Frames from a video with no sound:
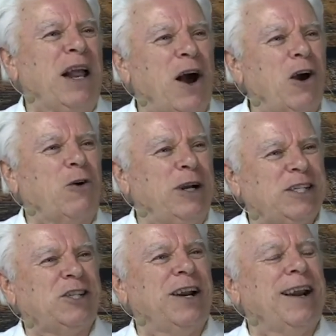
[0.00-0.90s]
in our
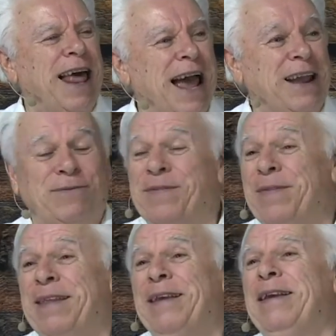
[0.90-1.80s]
Christian life
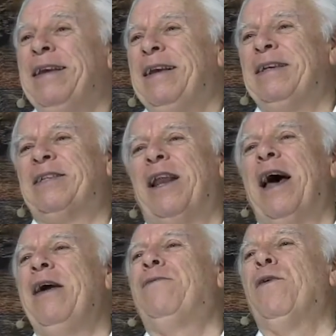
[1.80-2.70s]
is a
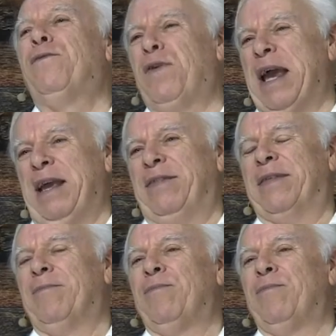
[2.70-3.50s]
life of faith,